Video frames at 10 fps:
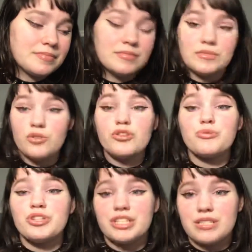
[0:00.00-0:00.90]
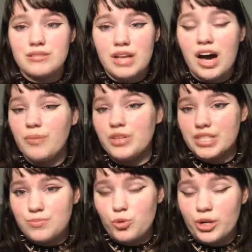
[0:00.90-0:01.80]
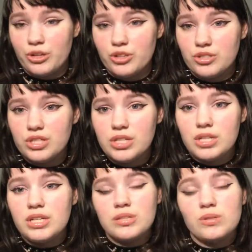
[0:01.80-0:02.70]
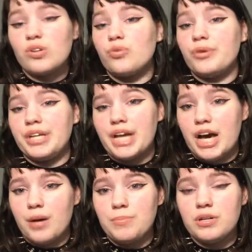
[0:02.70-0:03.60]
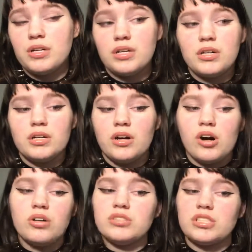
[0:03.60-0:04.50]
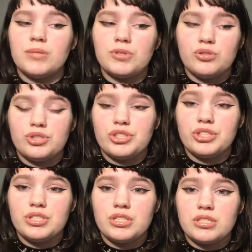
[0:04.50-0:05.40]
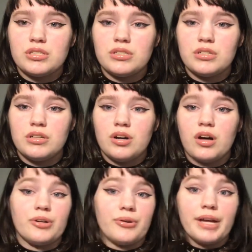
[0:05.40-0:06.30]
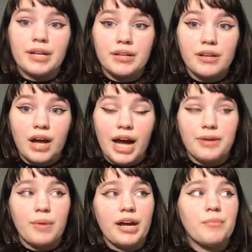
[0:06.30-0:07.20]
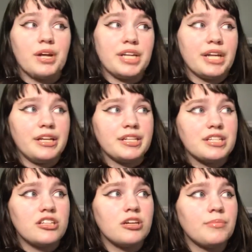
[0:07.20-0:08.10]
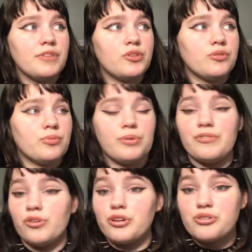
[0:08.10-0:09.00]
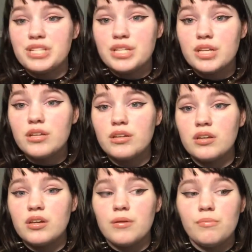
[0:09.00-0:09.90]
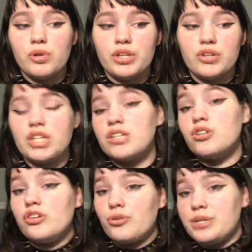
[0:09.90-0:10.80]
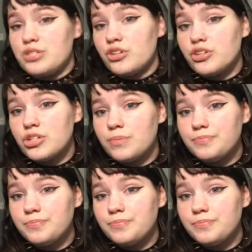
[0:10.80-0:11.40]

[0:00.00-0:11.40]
So those were just the obvious pointers. Little recap. Alt subcultures are great. I'd recommend getting into them if you're interested, but you need to do your research.